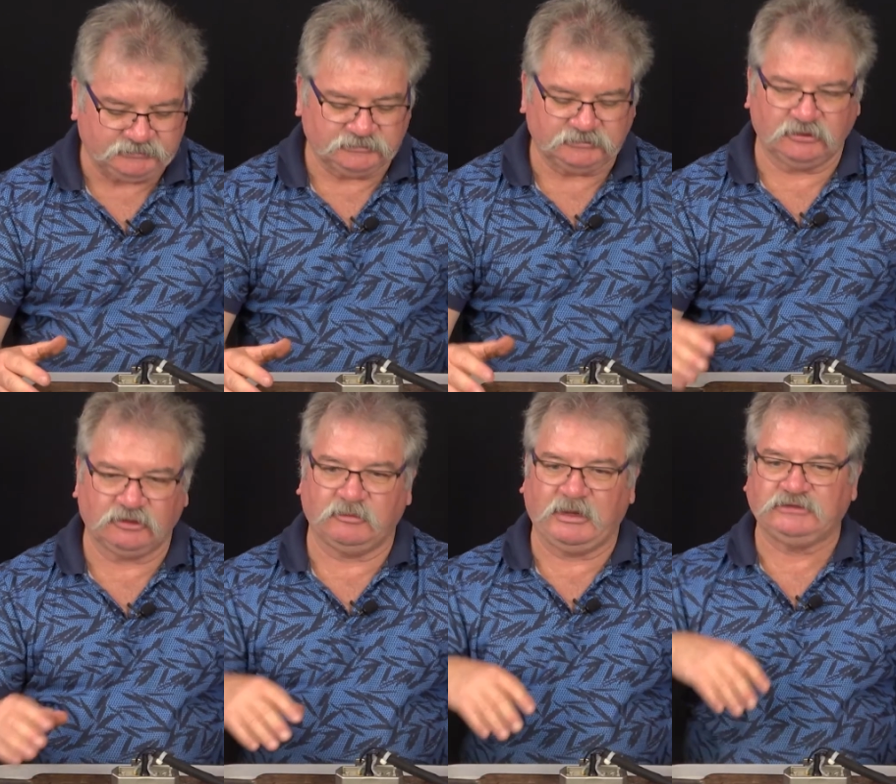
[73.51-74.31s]
So you
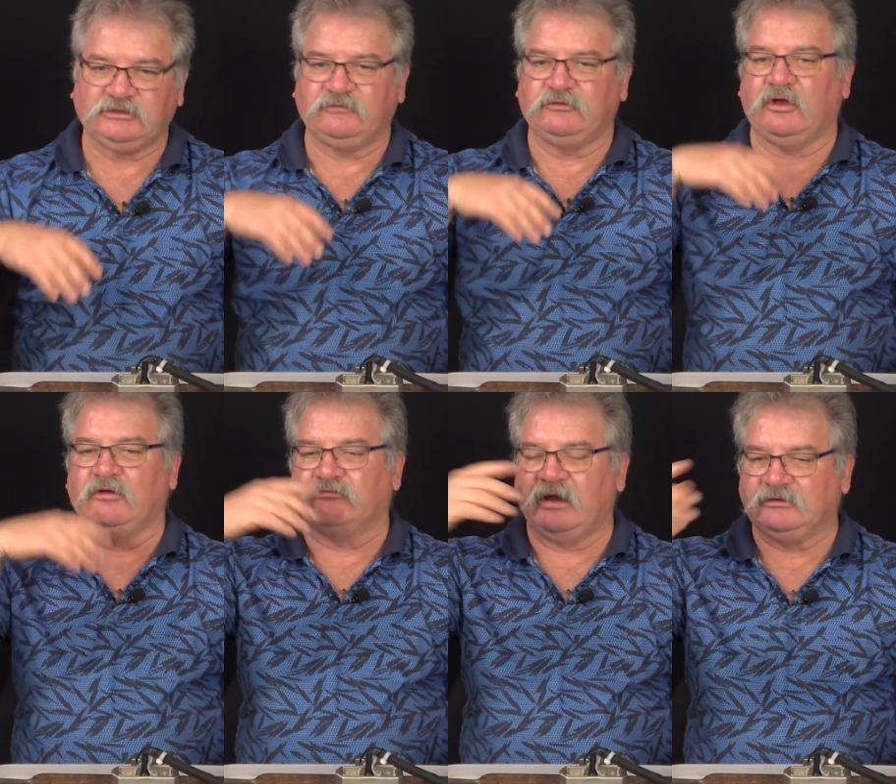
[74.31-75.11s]
can imagine if you're
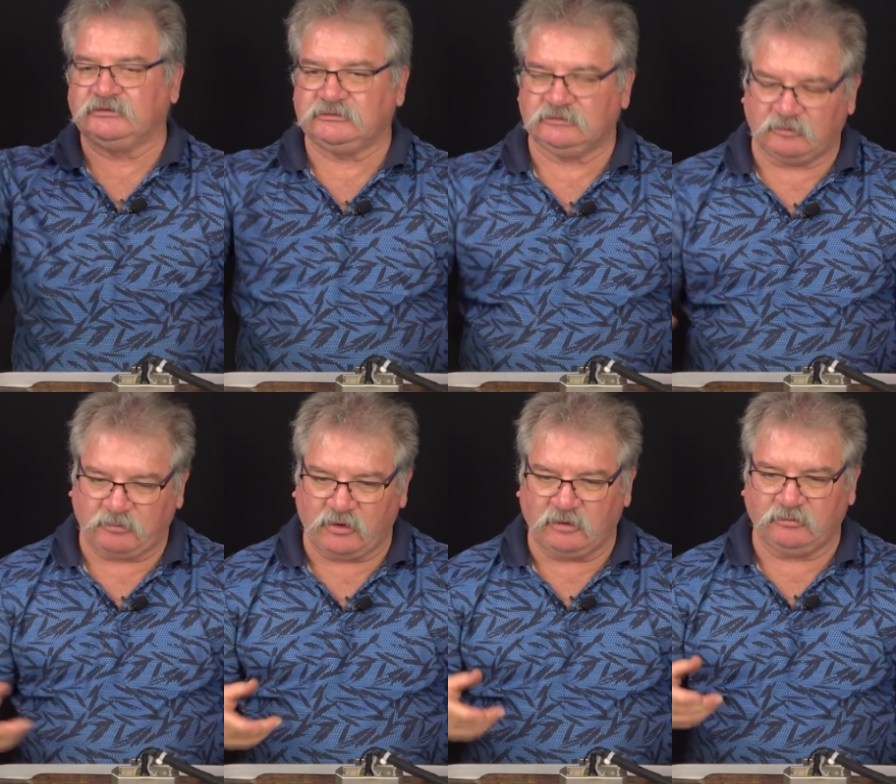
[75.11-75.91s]
going around the
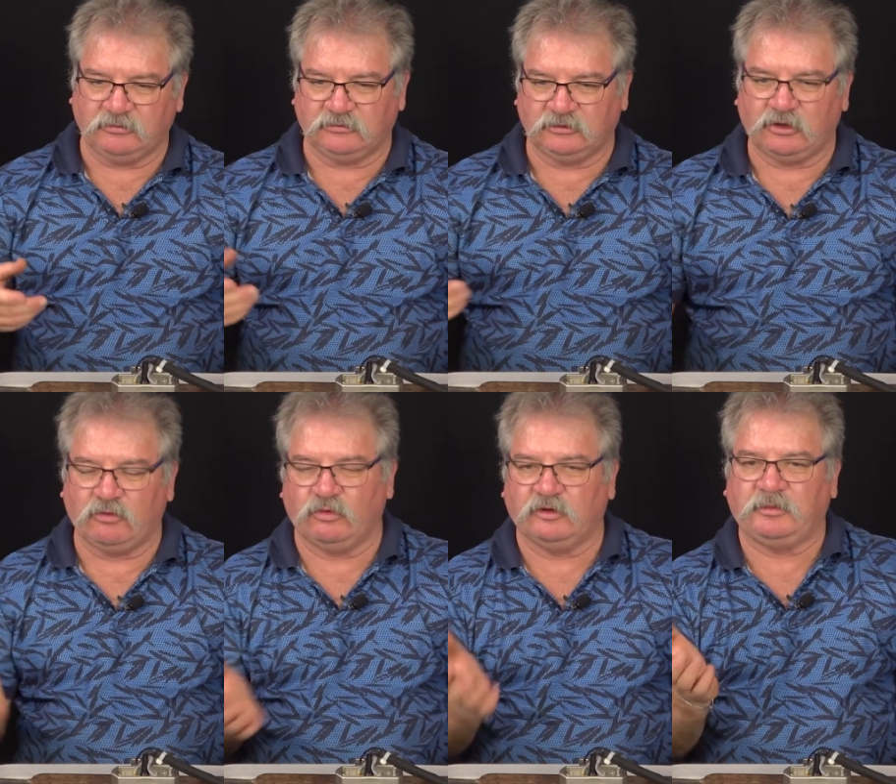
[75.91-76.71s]
pipe, you
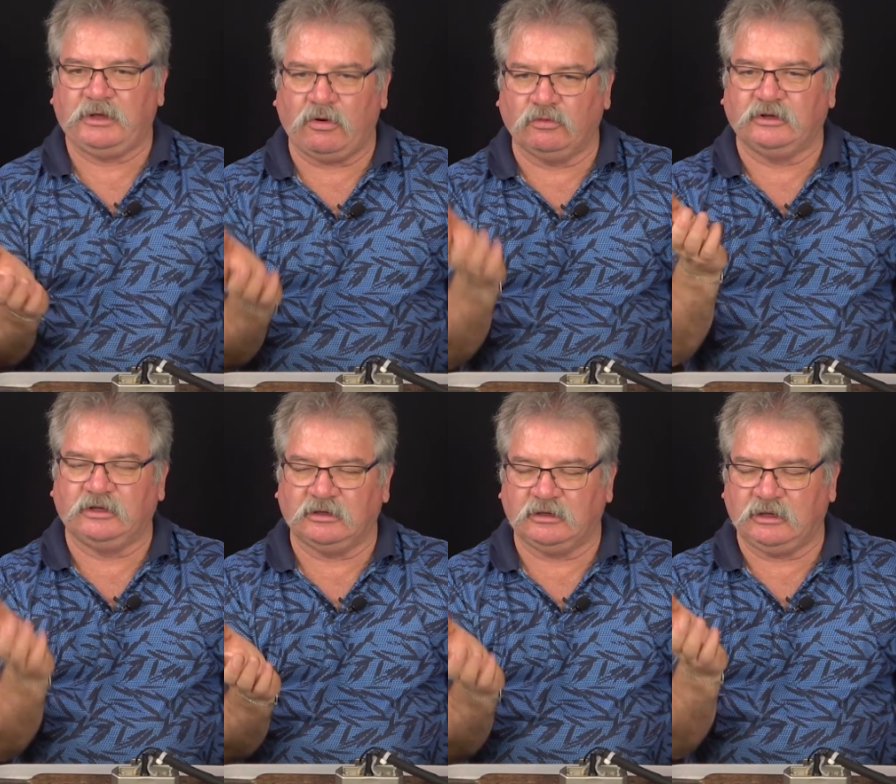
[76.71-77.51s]
don't want to be
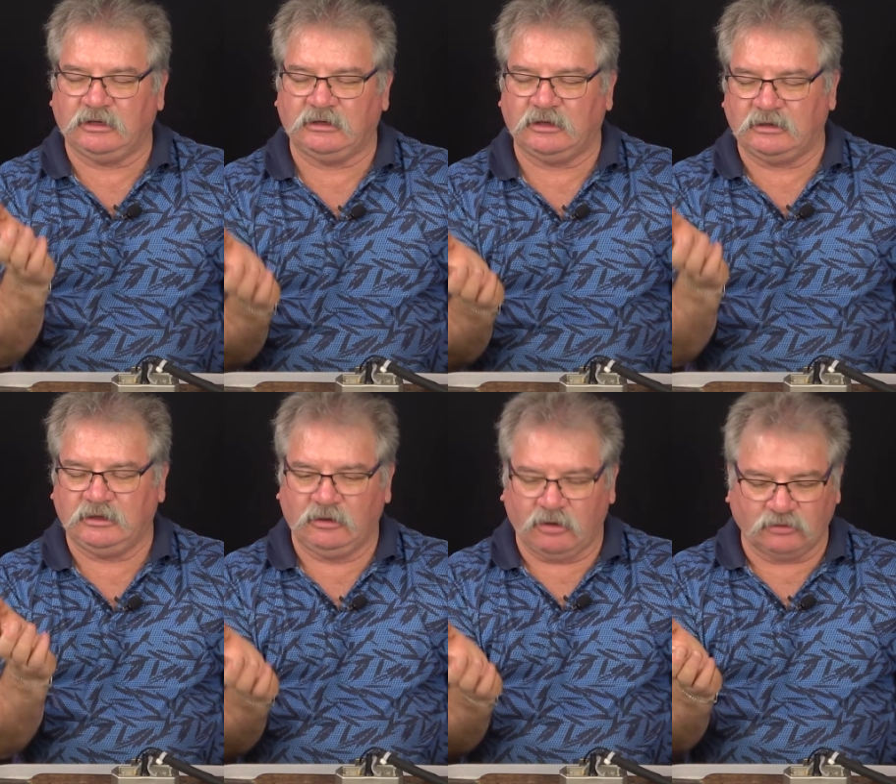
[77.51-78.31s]
holding it
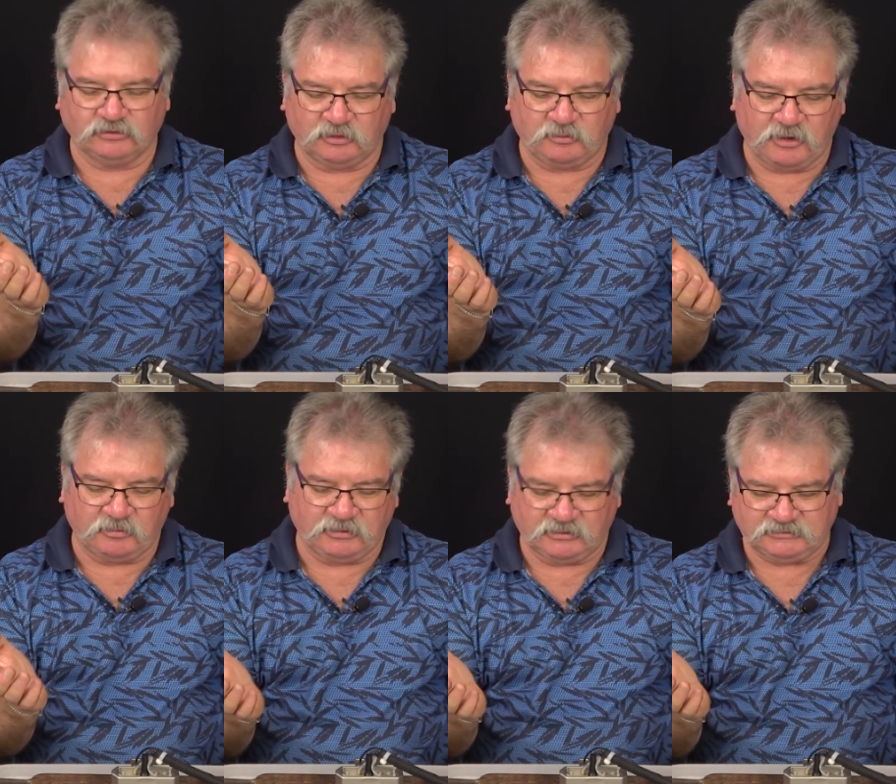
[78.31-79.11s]
onto the
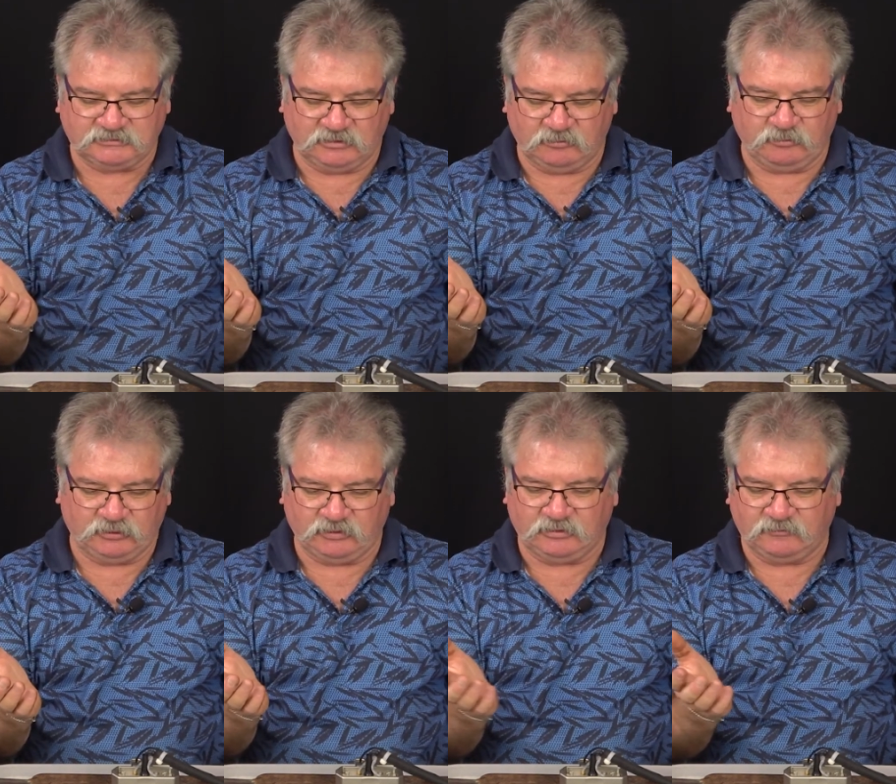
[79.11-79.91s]
pipe at
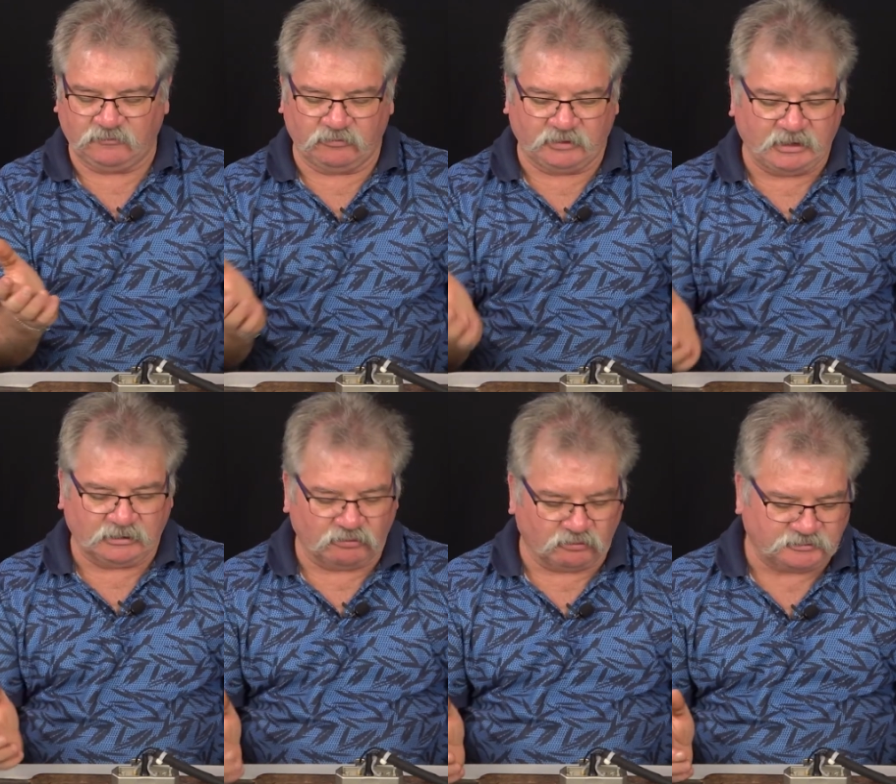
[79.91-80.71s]
between the 4 and 8
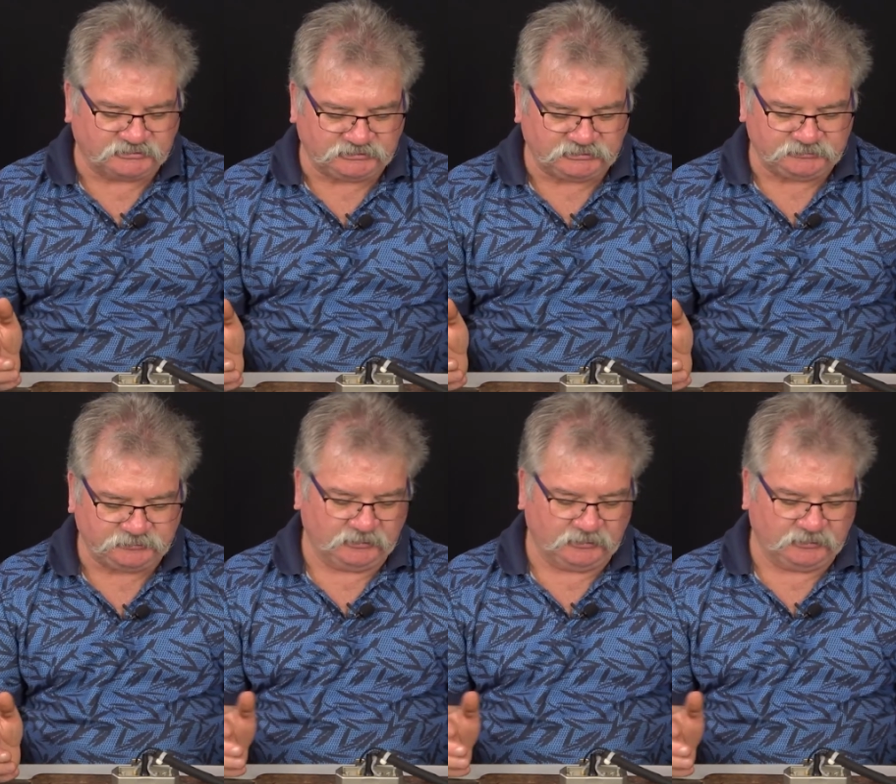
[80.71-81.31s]
o'clock position,